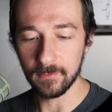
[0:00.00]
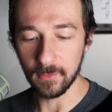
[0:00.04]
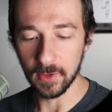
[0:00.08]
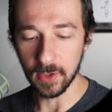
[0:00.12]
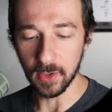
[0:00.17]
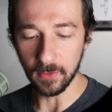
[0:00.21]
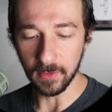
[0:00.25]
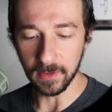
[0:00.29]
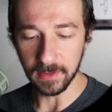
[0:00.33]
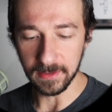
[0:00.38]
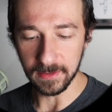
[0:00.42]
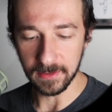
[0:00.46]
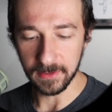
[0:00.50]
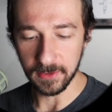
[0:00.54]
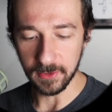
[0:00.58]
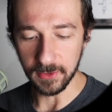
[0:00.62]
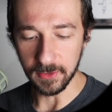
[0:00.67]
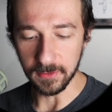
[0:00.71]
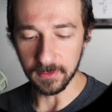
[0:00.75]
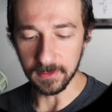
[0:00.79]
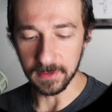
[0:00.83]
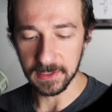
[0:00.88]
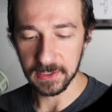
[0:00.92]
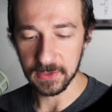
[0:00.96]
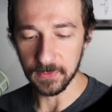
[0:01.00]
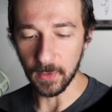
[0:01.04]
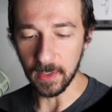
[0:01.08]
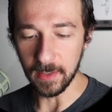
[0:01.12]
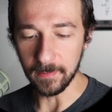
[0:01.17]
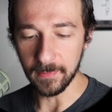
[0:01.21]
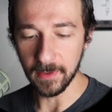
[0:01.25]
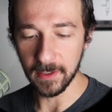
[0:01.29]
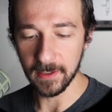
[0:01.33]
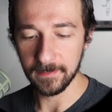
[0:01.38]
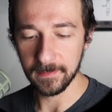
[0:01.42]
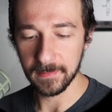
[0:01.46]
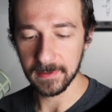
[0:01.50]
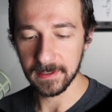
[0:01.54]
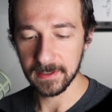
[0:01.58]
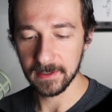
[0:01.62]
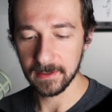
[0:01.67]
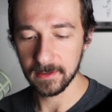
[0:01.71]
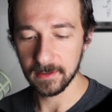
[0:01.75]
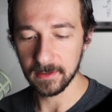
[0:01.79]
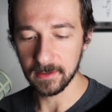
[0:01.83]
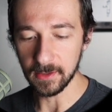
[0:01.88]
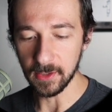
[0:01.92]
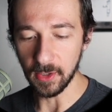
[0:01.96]
we're going to swipe up,
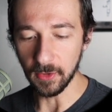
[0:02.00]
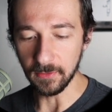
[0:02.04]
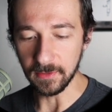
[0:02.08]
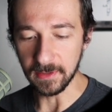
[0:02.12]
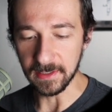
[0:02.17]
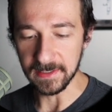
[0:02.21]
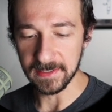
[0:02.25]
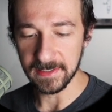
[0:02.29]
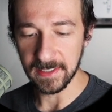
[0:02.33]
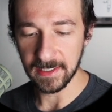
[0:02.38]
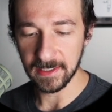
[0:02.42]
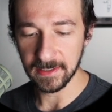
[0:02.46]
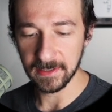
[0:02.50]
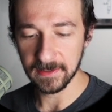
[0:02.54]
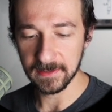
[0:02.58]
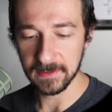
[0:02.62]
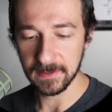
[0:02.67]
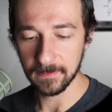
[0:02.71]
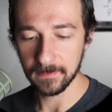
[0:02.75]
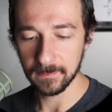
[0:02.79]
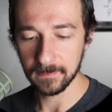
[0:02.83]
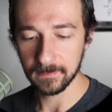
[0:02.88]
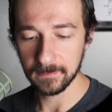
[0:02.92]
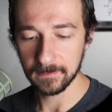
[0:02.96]
go into settings,